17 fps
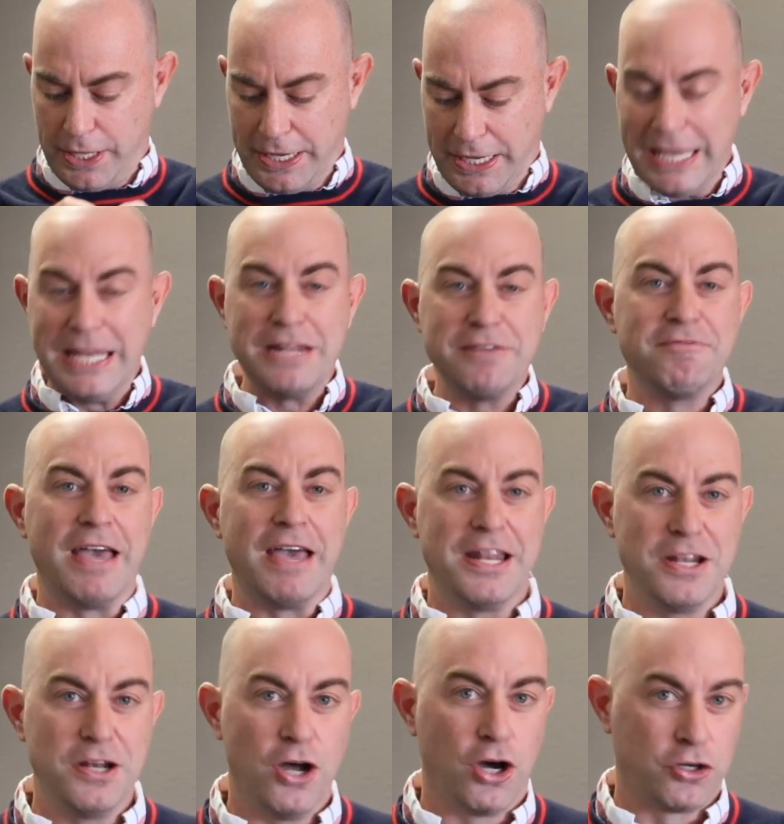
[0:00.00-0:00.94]

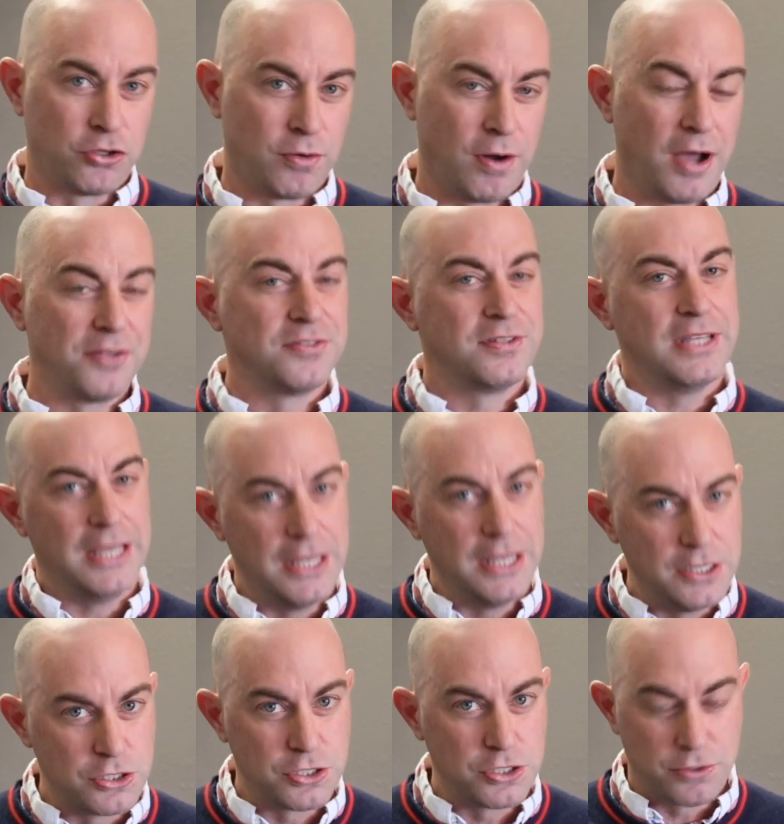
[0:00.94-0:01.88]
innovated across the
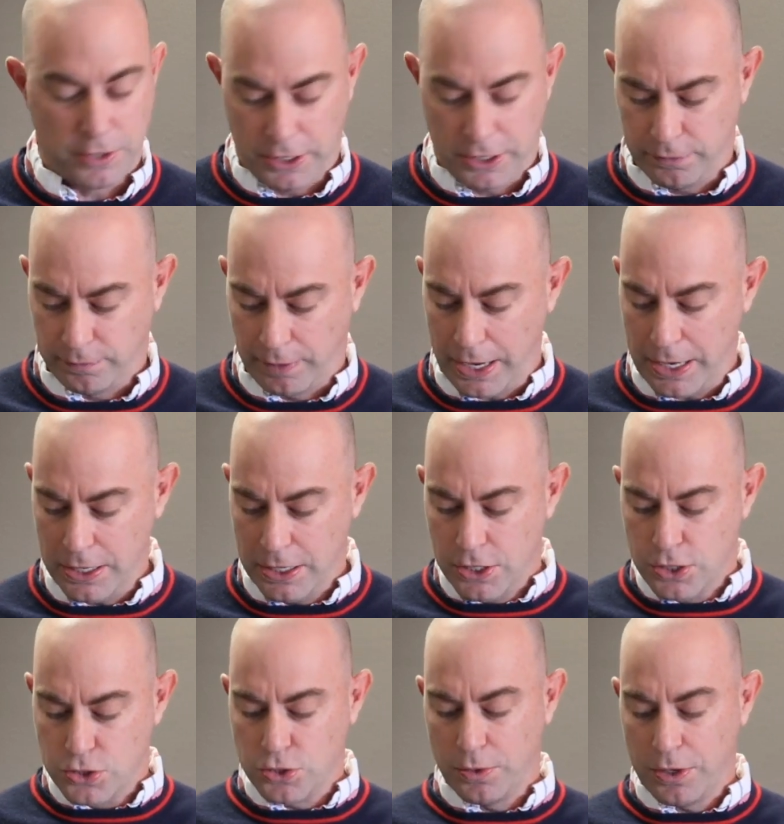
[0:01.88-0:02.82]
industry, right?
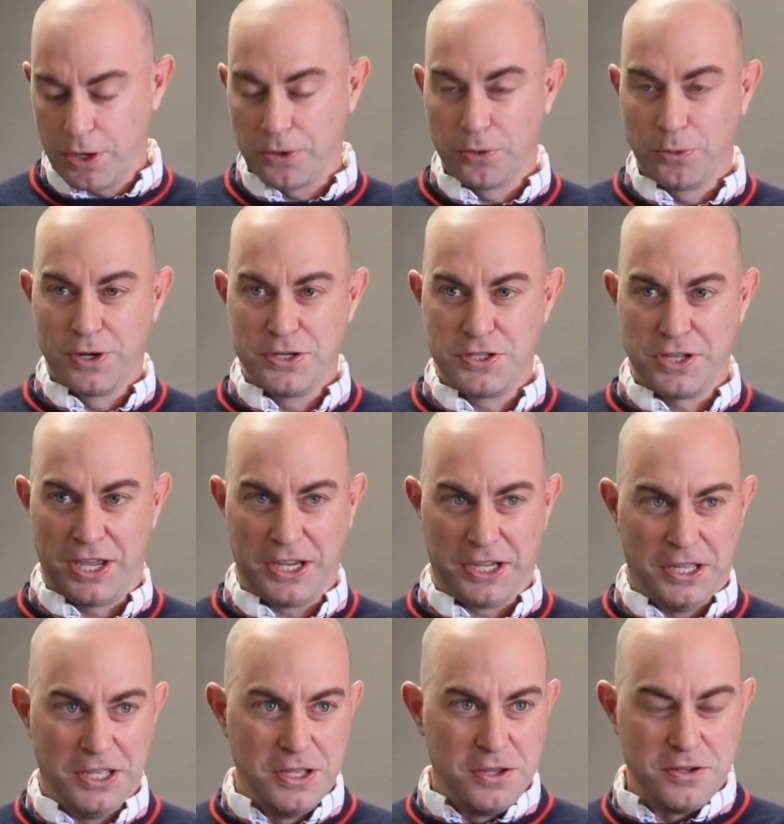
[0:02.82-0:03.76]
So in other words,
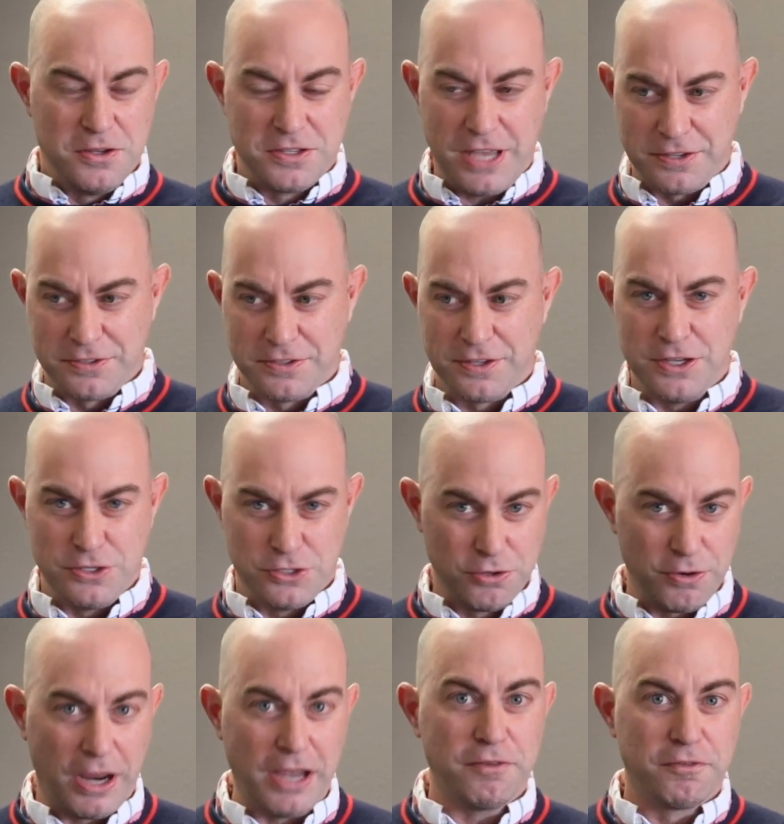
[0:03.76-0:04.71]
like, Tesla is
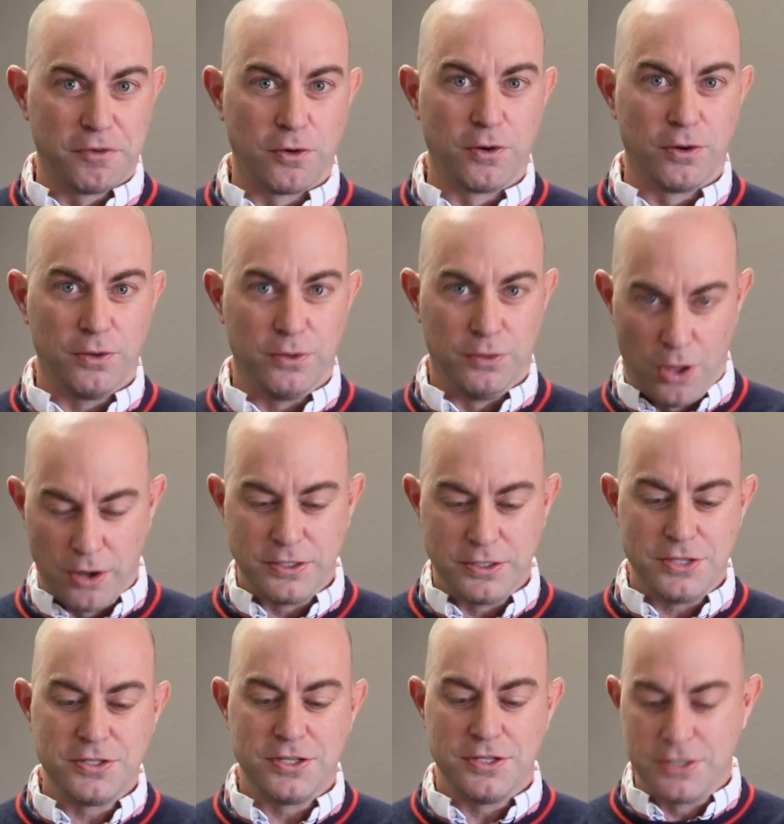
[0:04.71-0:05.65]
great for long
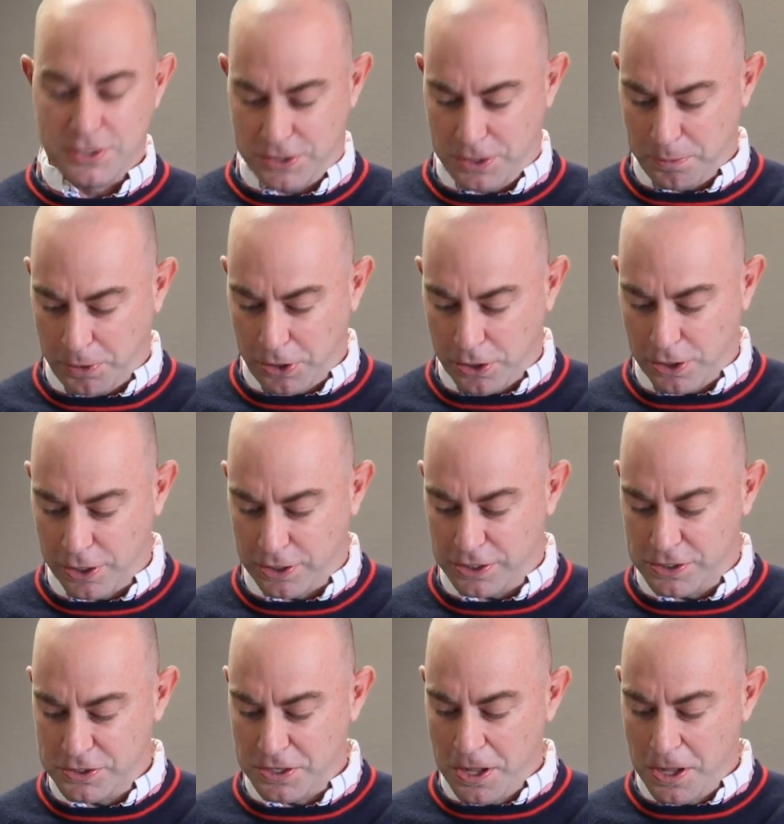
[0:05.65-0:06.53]
distances in cars,